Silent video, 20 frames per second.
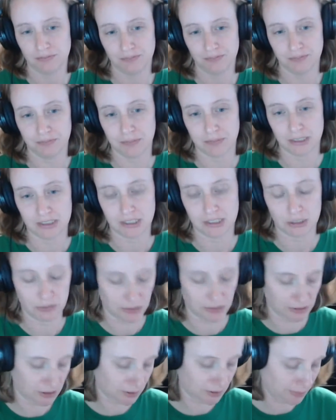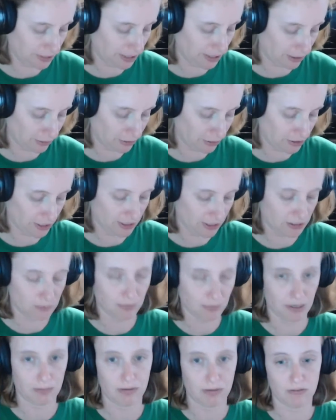busy doing so many other things, but
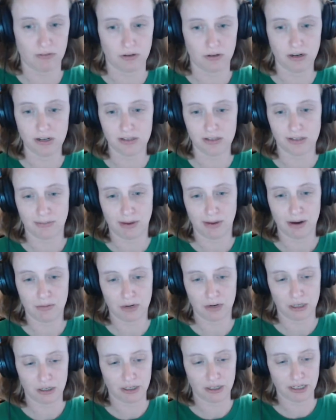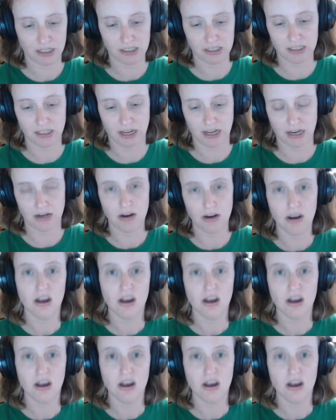I mean, if there is, I might want to look into that.